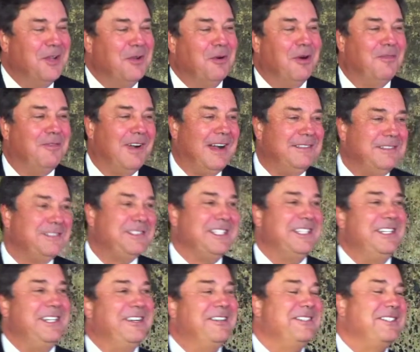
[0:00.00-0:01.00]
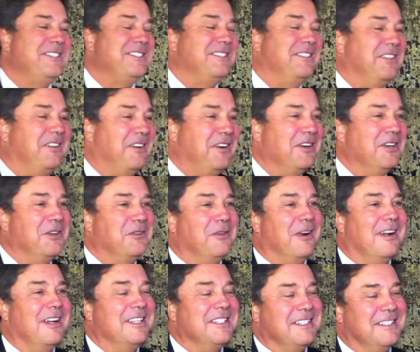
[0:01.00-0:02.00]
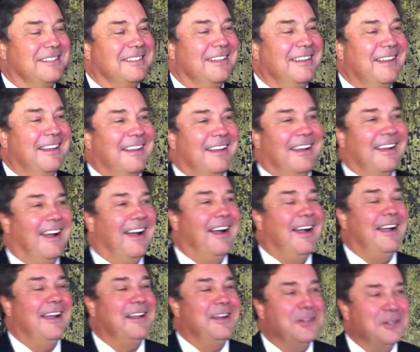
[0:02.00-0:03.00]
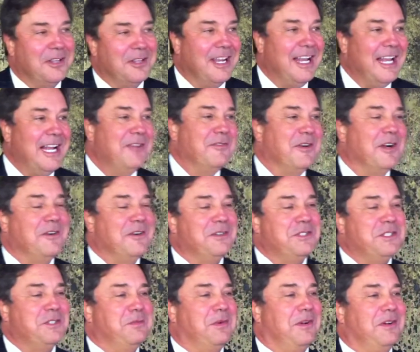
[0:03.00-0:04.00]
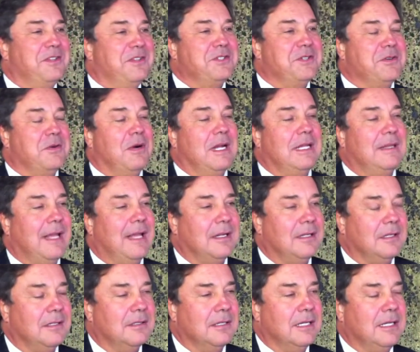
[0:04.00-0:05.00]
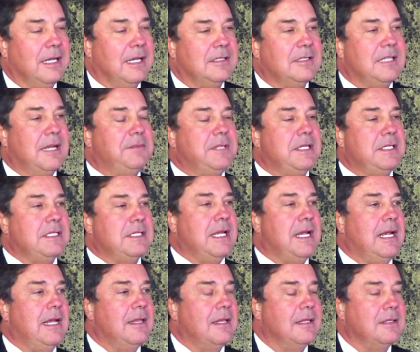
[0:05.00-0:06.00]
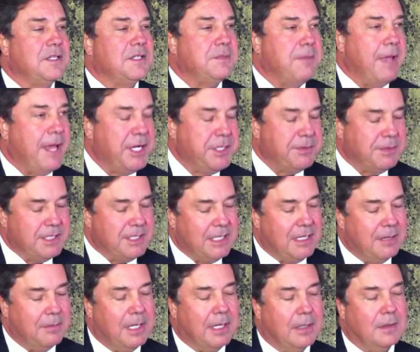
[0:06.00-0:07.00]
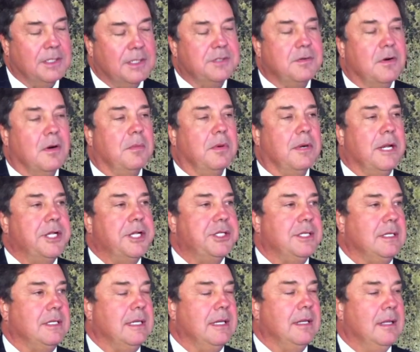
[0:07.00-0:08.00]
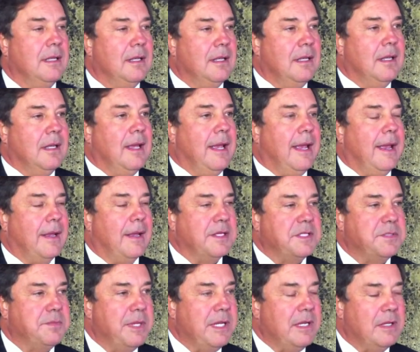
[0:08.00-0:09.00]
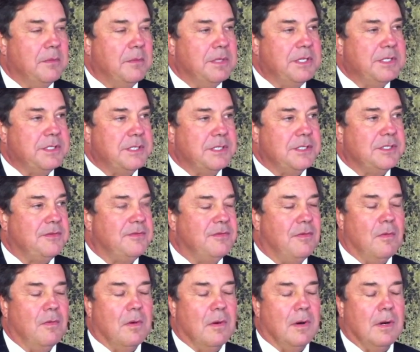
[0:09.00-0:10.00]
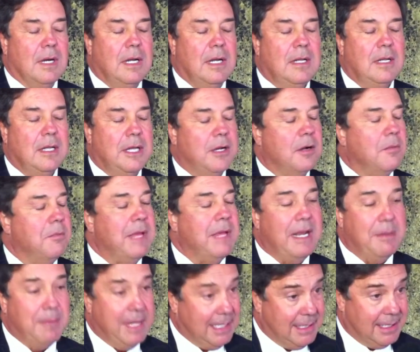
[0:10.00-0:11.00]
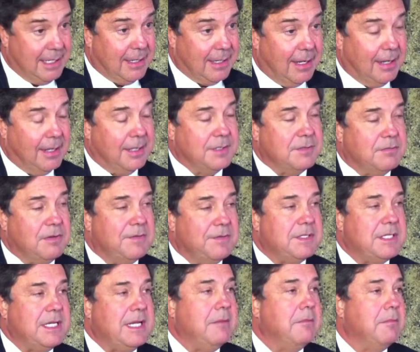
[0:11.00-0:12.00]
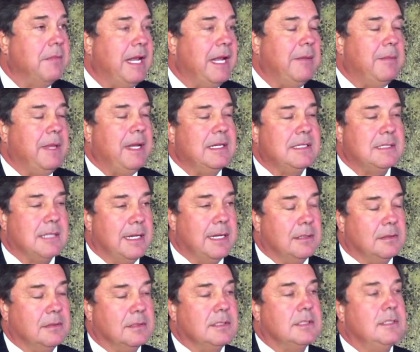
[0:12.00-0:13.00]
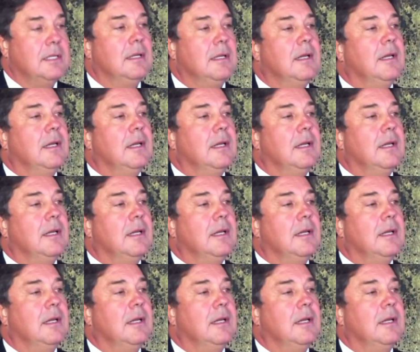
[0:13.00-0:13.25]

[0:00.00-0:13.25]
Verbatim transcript: well, five to 10 years is a long horizon. Uh, I don't know that any of our crystal balls are quite that good, except to say that this management team at Air Lease Corporation has been in the business for you know many many decades. We've seen many many cycles